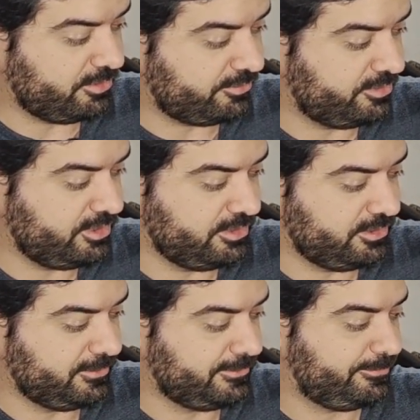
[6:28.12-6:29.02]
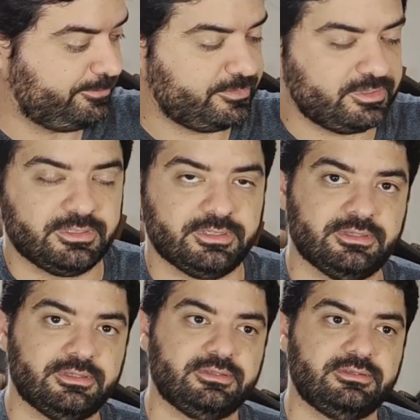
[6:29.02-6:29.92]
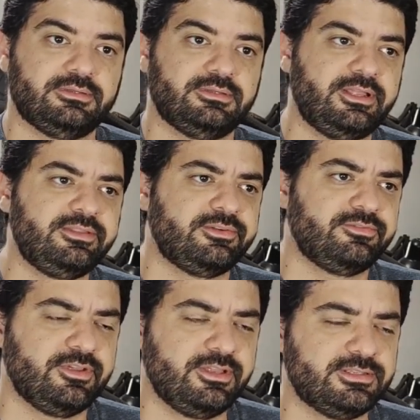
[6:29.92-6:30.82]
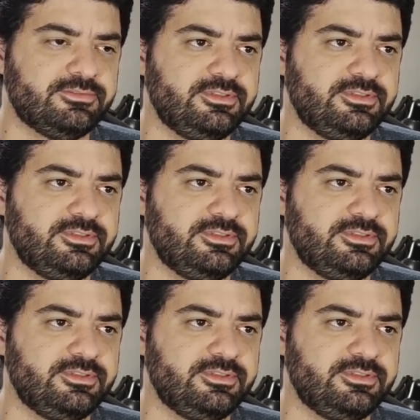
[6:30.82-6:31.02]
of the interface.